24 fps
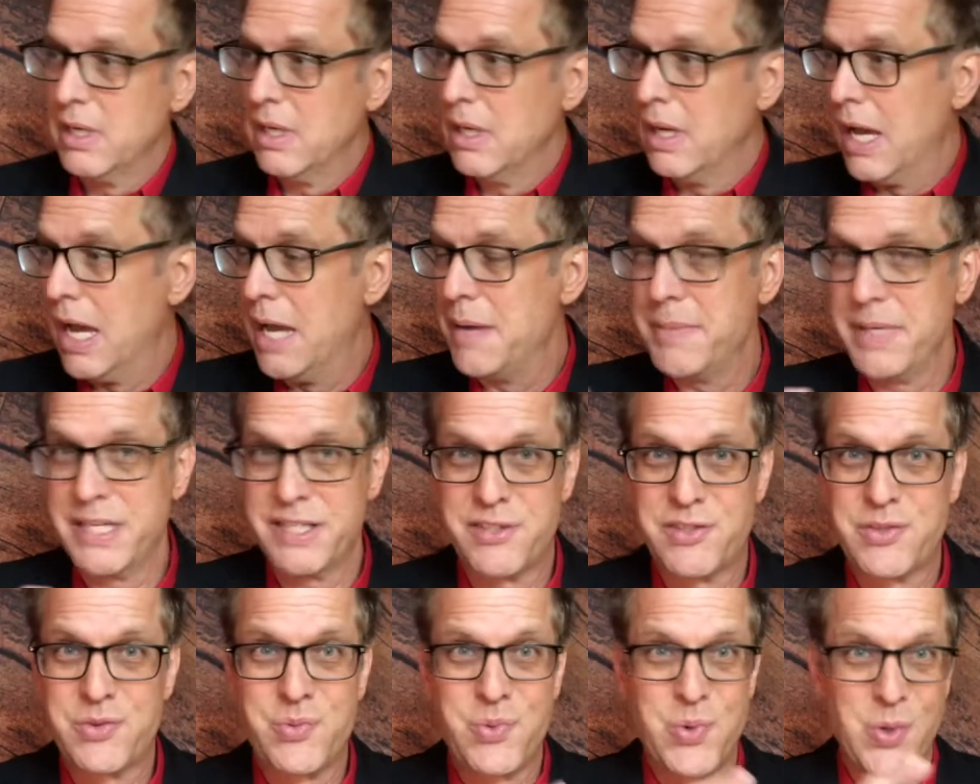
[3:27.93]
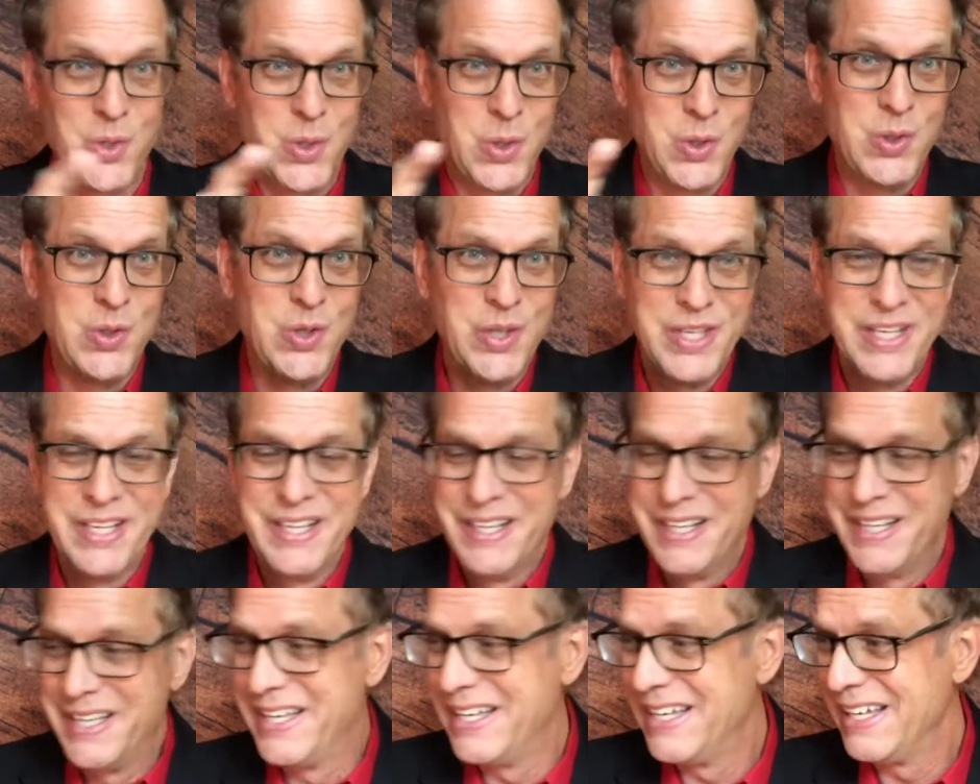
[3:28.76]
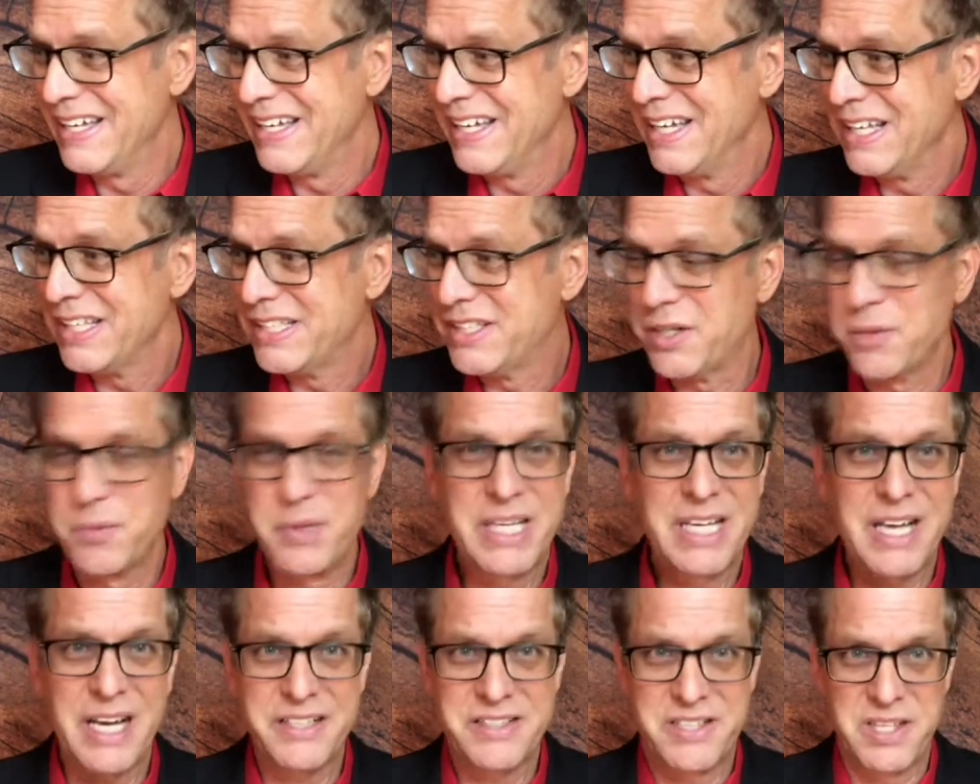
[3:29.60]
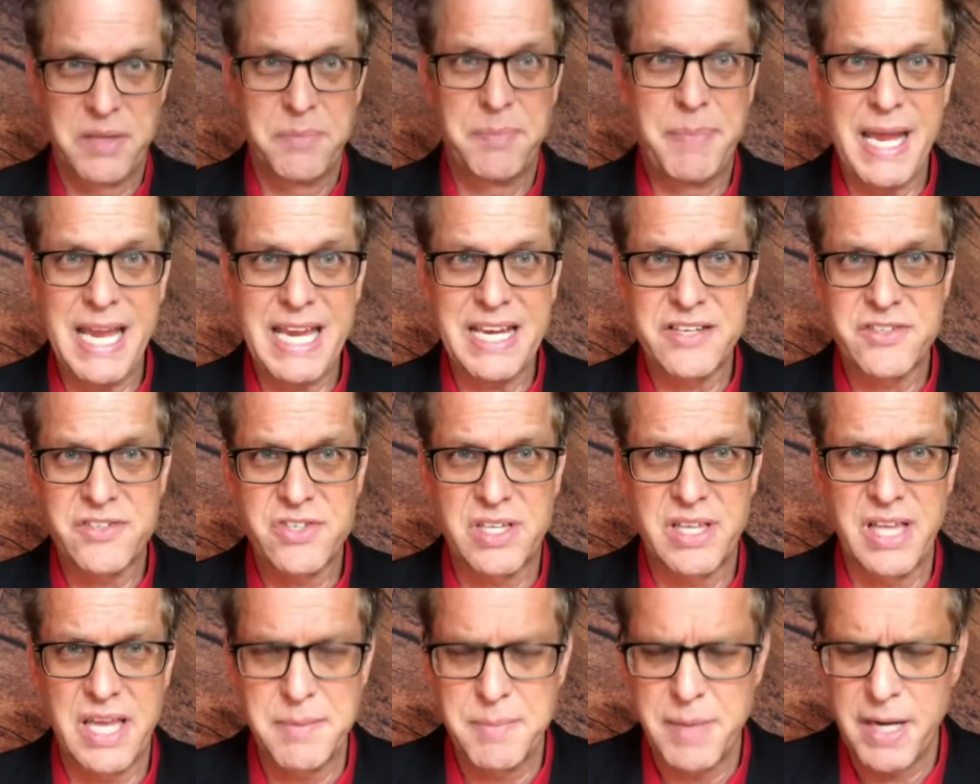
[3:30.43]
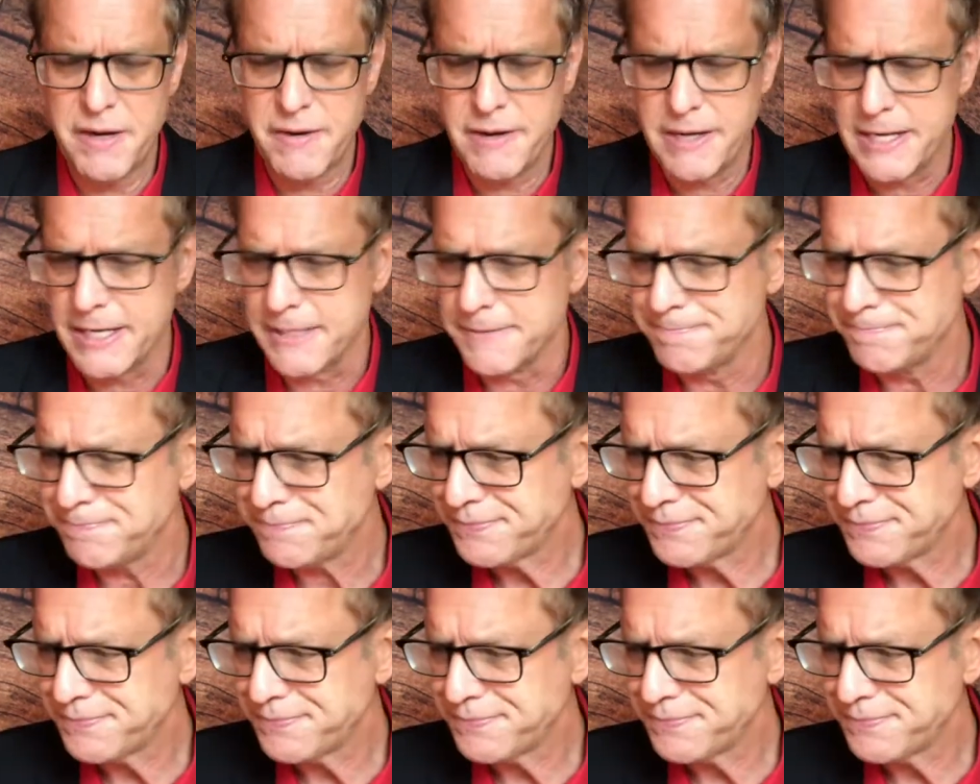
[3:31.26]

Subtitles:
I mean, through till we got to the baggage claim area.